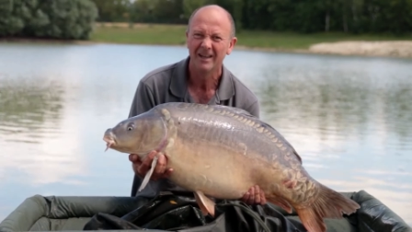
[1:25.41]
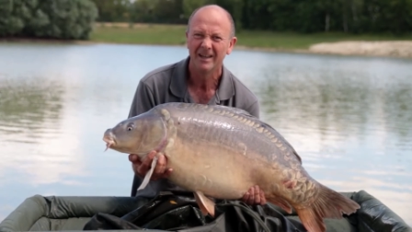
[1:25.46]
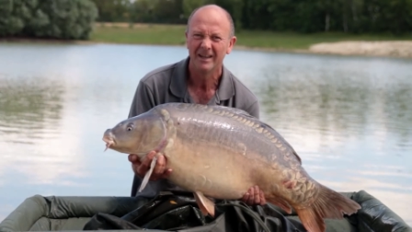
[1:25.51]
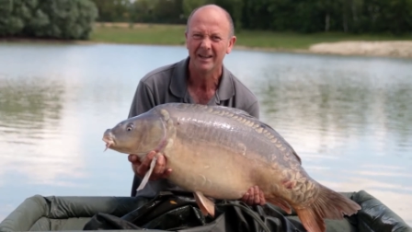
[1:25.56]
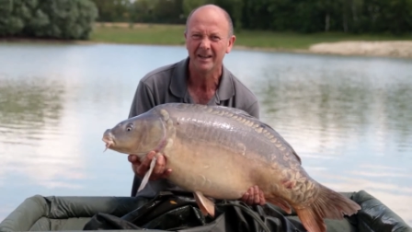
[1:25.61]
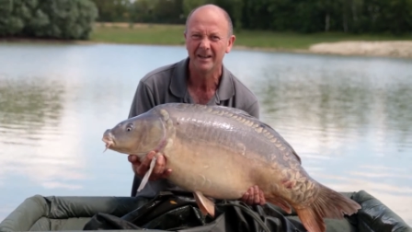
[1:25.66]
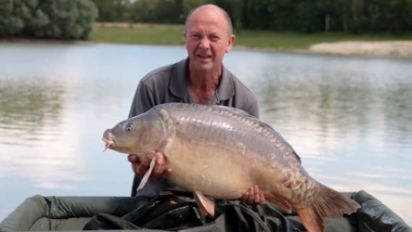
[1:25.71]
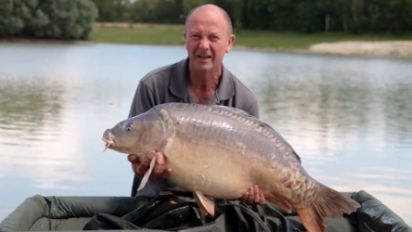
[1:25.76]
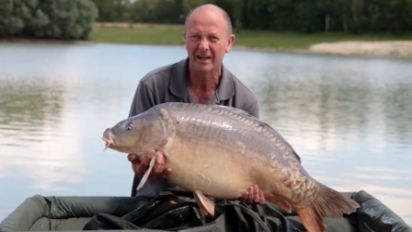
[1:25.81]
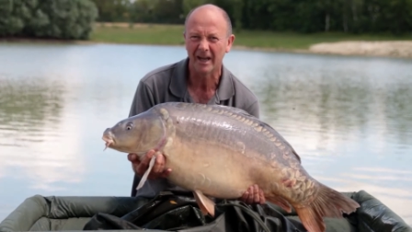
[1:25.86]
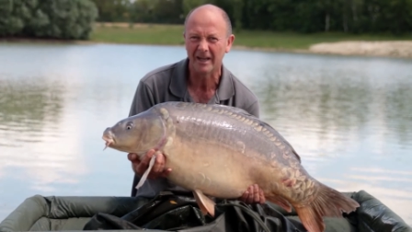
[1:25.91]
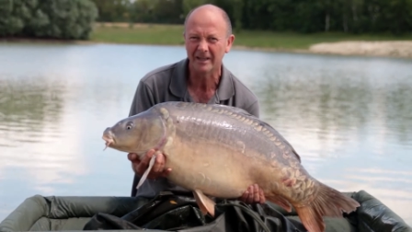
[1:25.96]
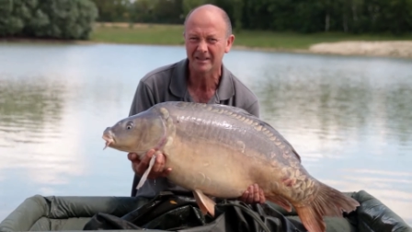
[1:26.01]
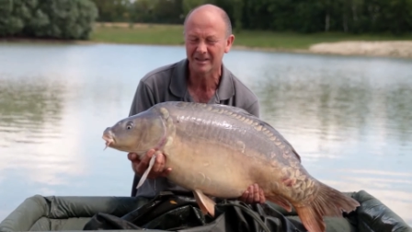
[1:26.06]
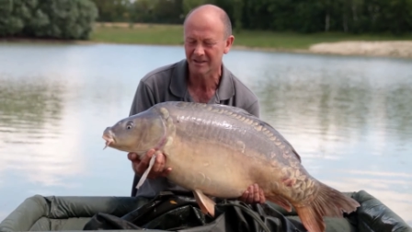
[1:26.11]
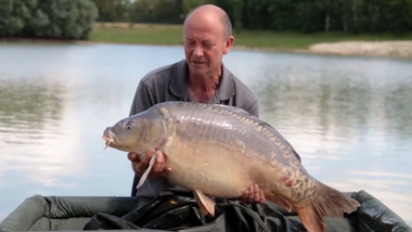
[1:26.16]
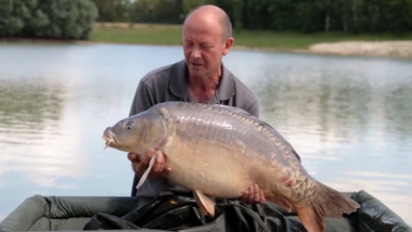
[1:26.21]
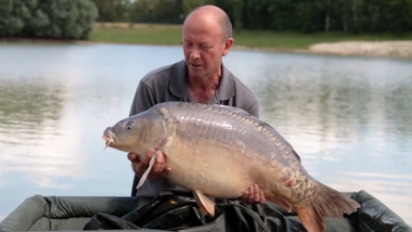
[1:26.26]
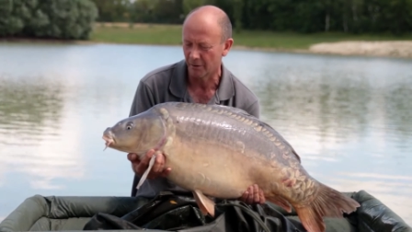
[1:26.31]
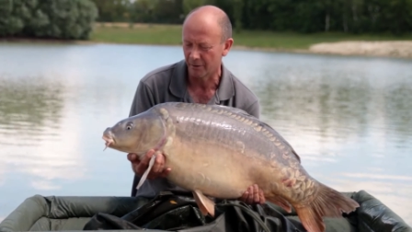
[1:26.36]

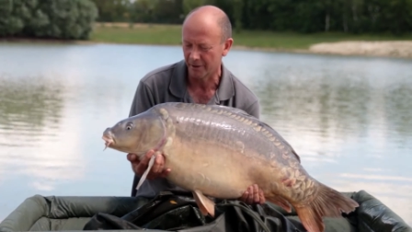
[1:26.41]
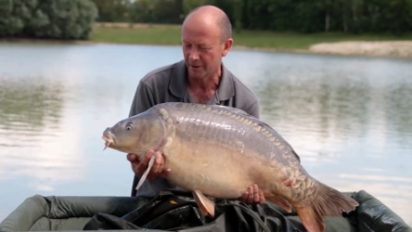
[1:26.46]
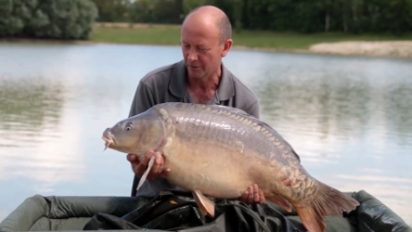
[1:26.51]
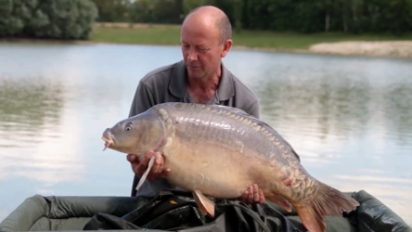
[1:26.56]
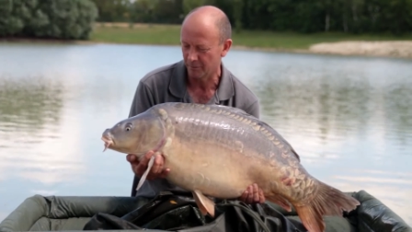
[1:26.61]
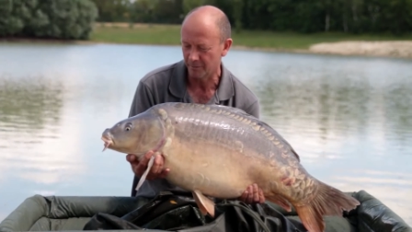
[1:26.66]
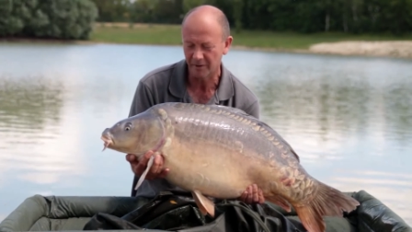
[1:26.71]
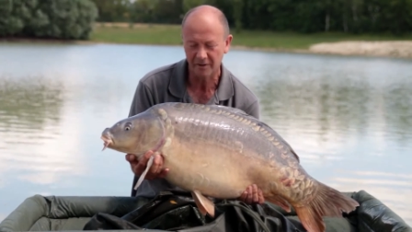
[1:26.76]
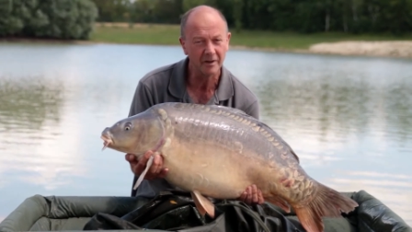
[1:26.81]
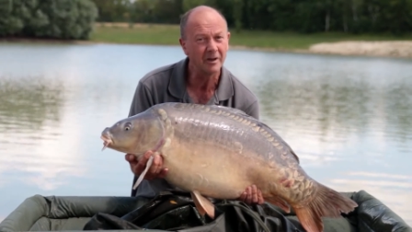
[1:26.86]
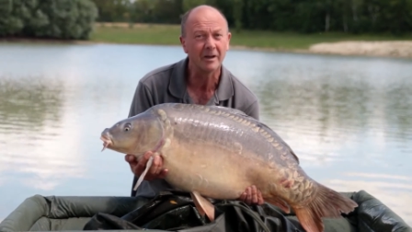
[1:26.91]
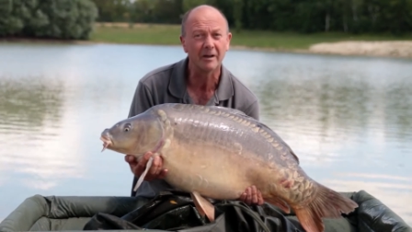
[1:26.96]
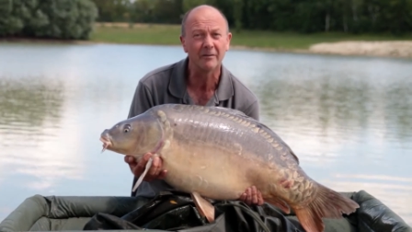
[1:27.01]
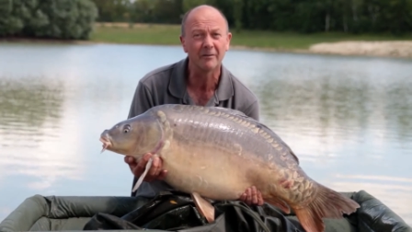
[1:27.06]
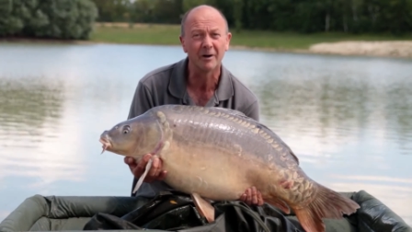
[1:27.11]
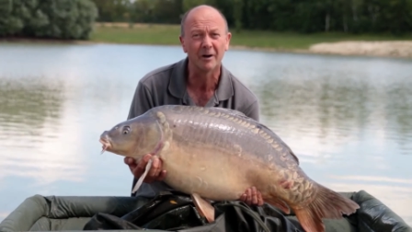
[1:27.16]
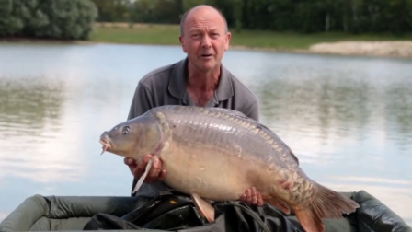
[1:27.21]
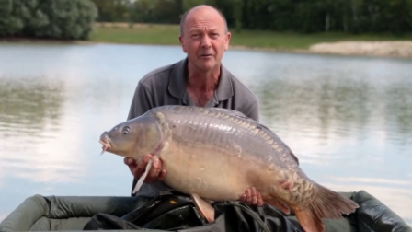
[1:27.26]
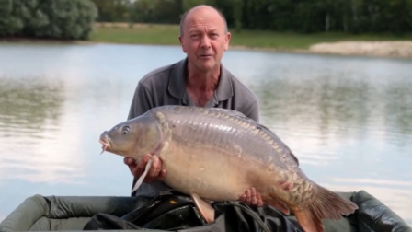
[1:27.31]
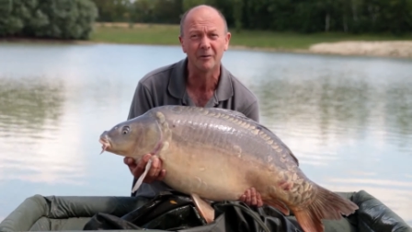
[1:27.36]
indicators going up you think you've
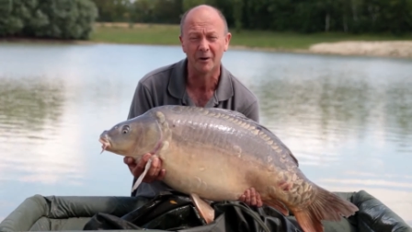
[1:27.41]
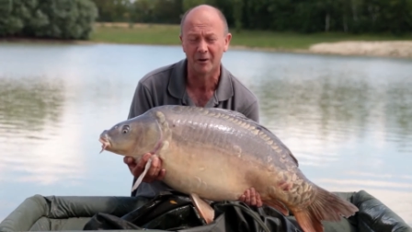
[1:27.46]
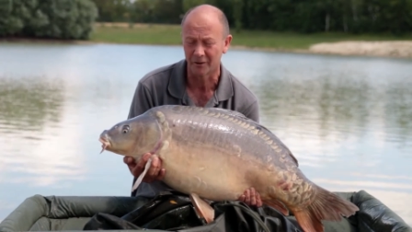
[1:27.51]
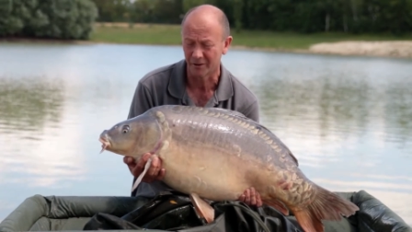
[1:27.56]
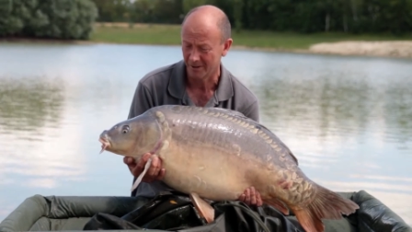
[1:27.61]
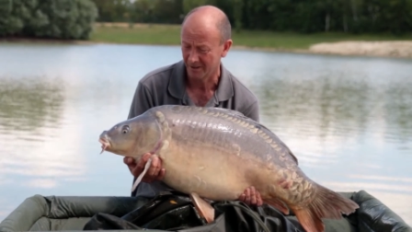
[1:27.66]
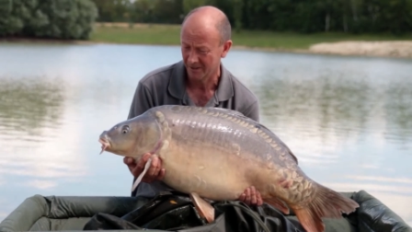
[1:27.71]
got to run